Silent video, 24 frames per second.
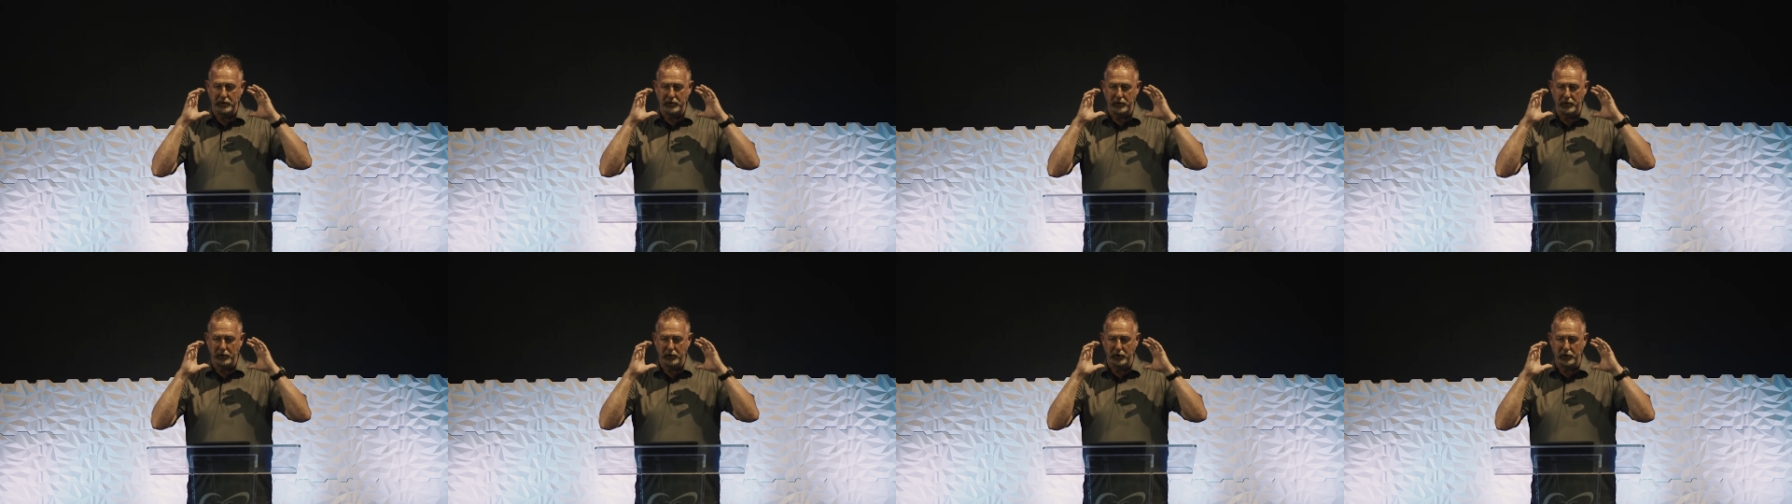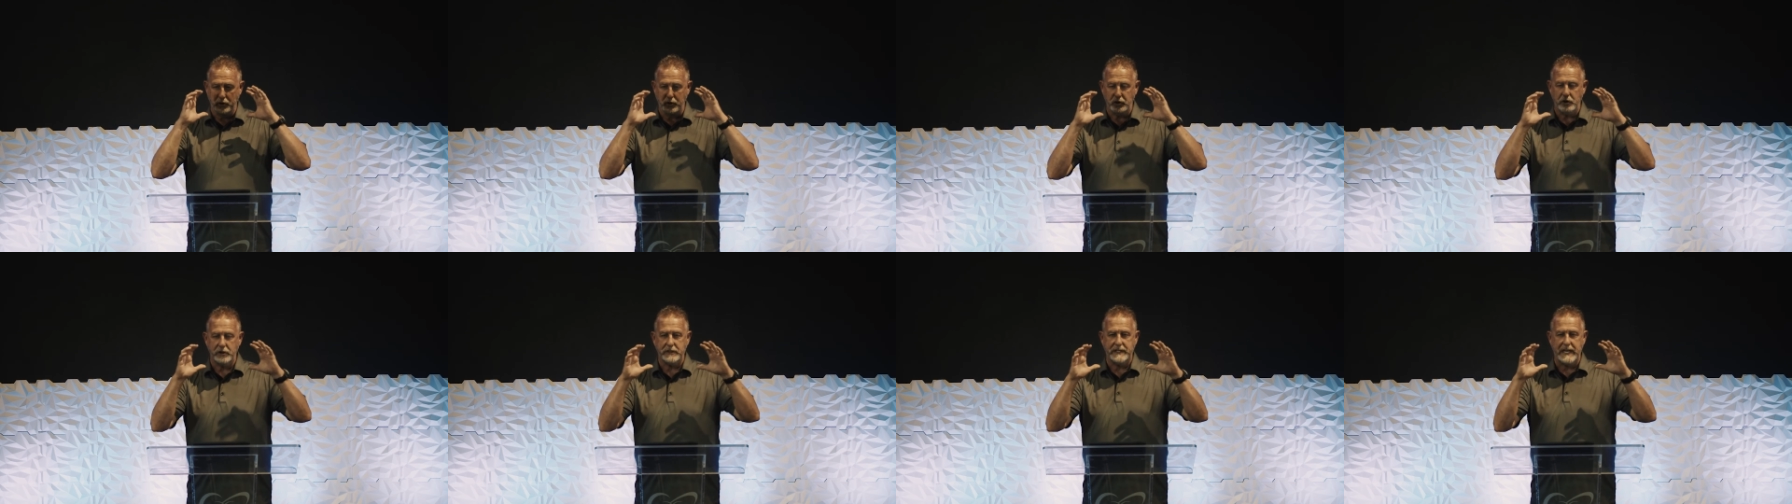
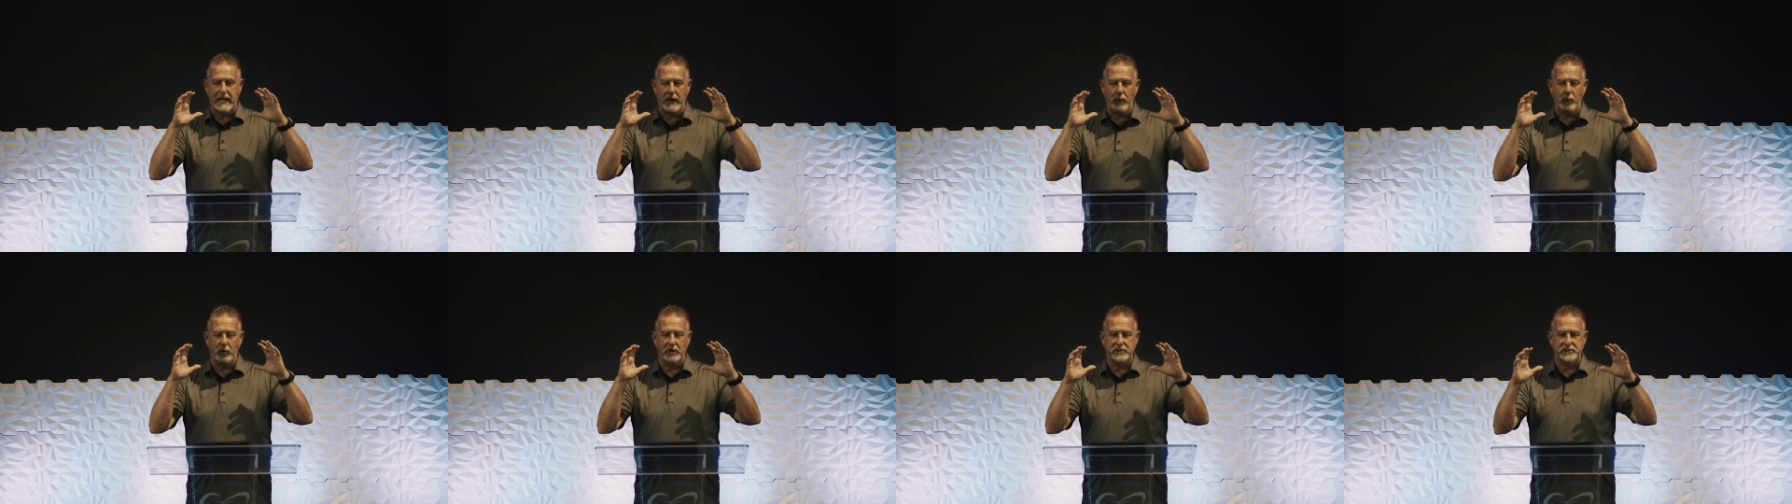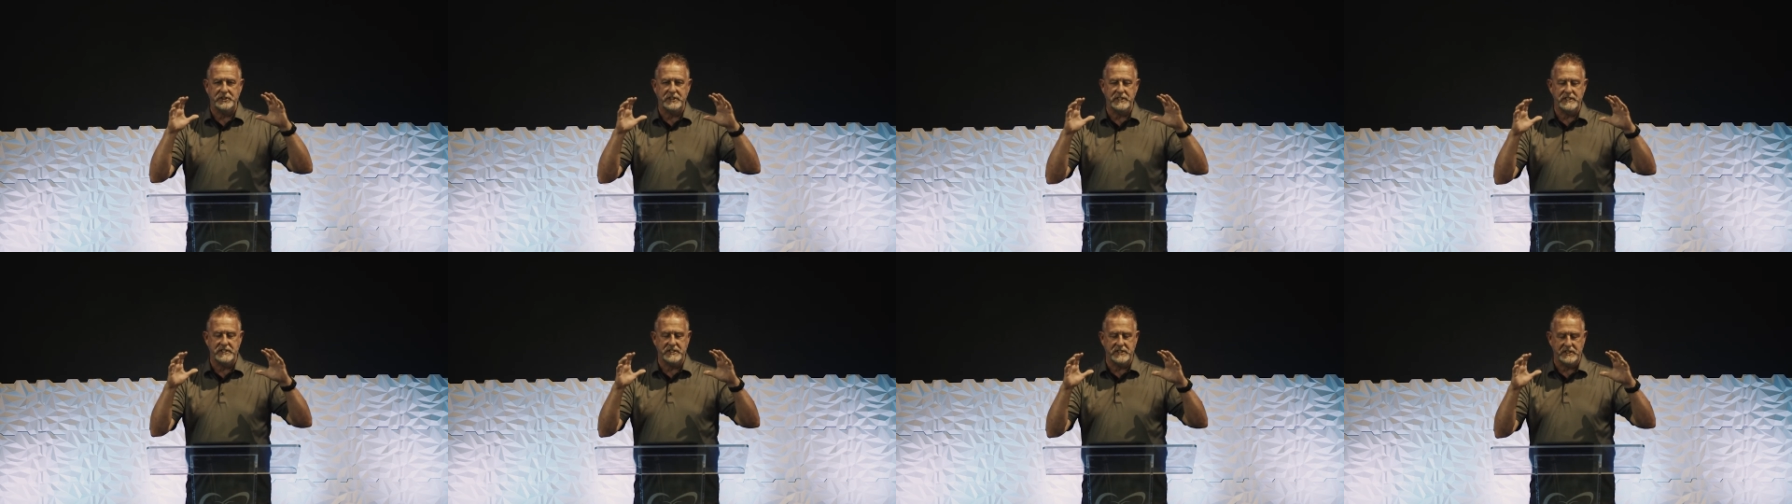look at what
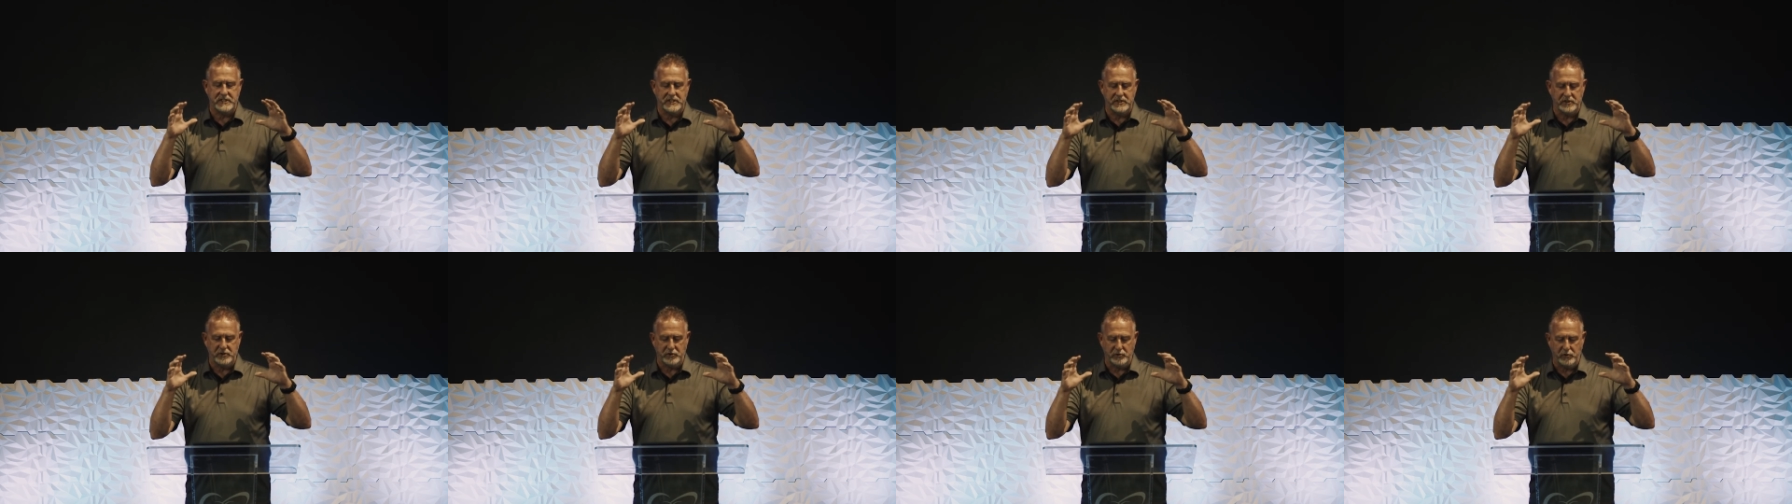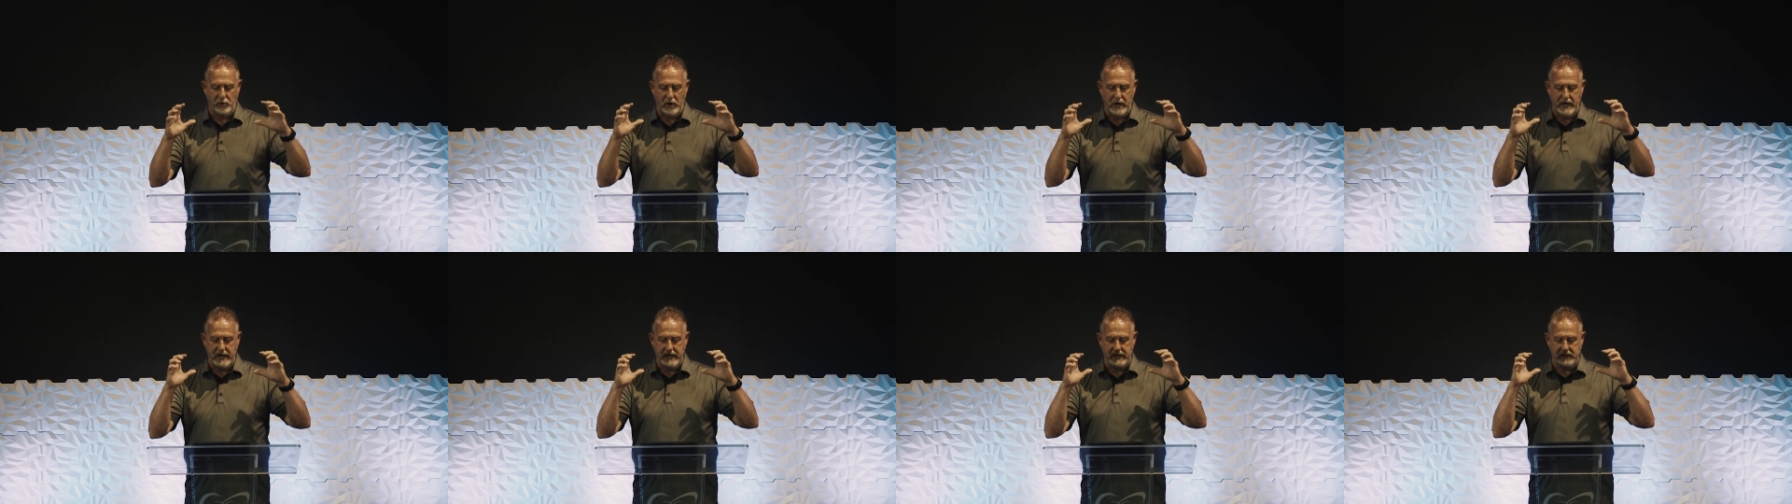Jesus is
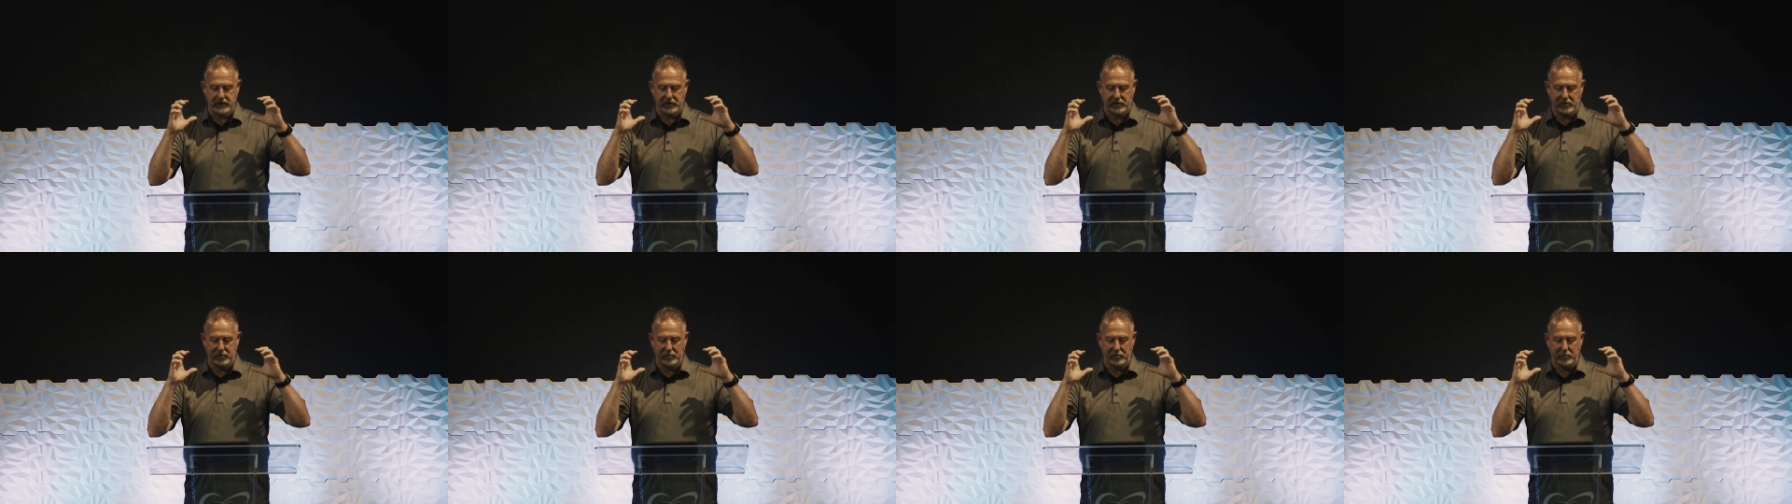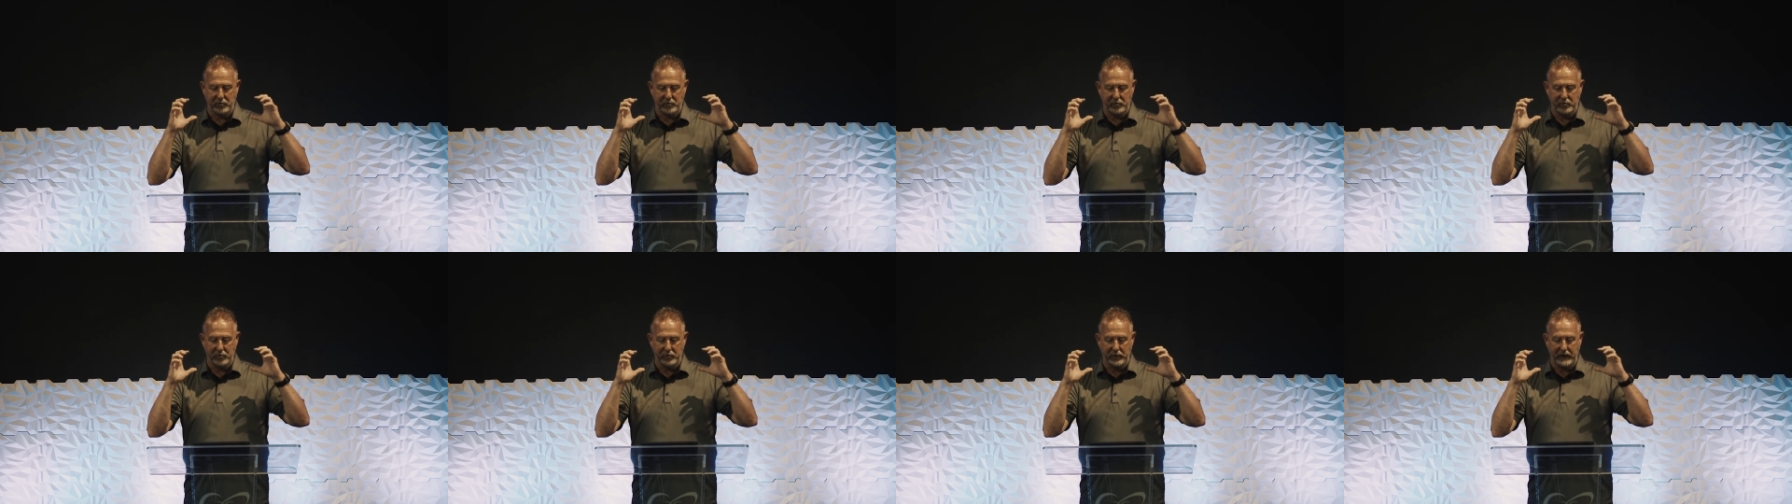trying
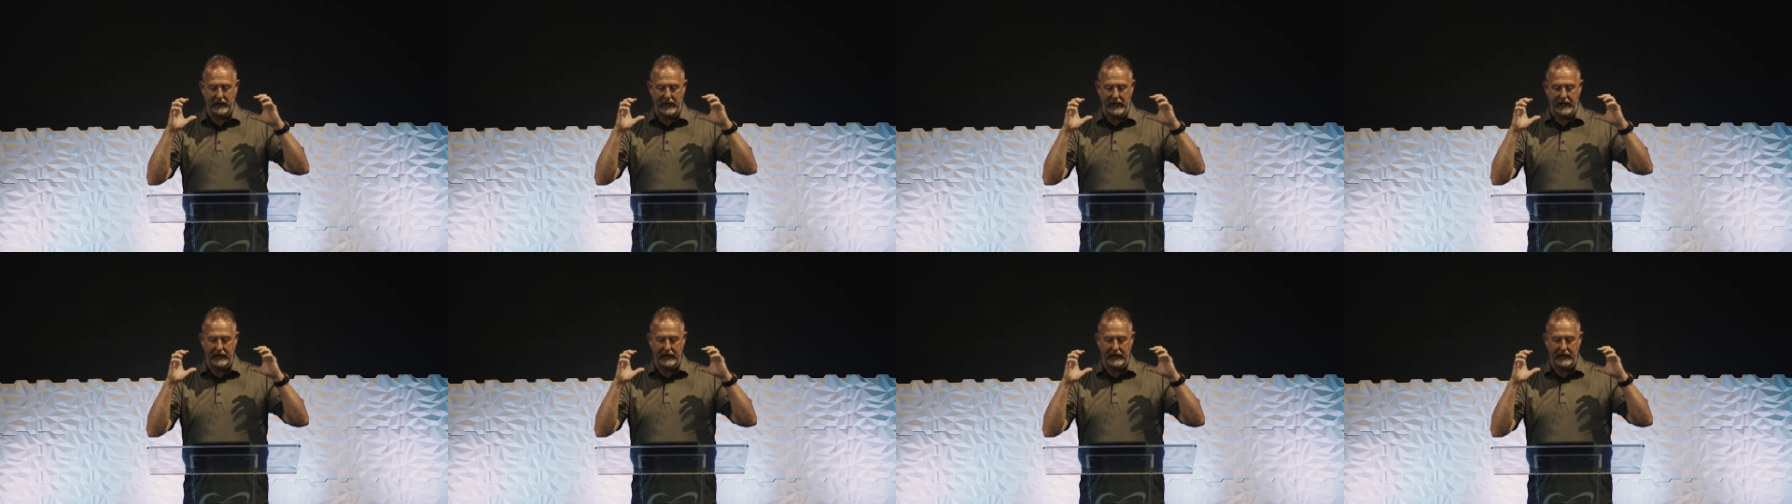to